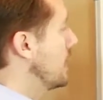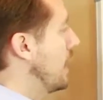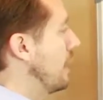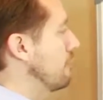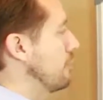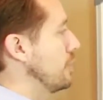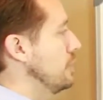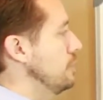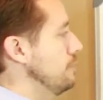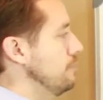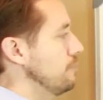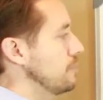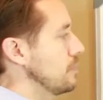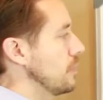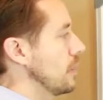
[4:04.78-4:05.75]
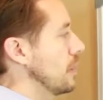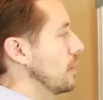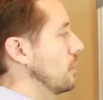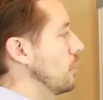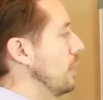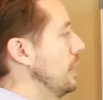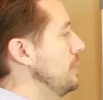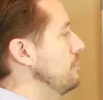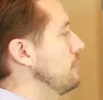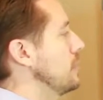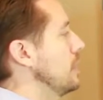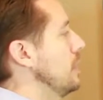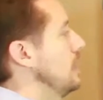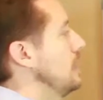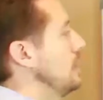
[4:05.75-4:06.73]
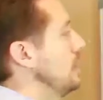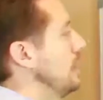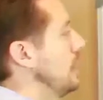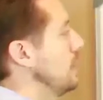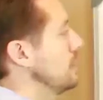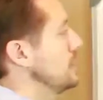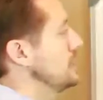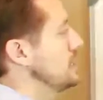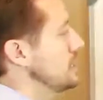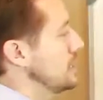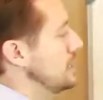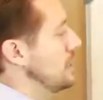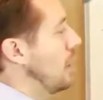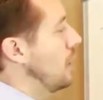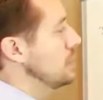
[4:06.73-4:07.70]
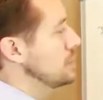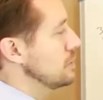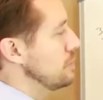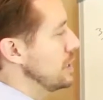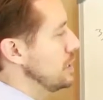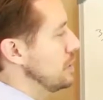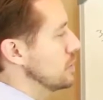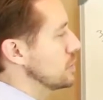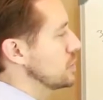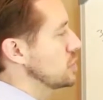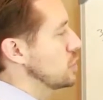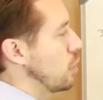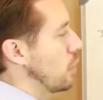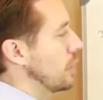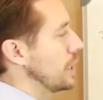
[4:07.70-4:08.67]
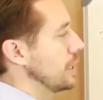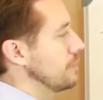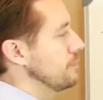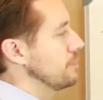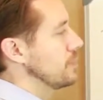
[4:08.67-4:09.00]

got for you, right? Now this could also be your story.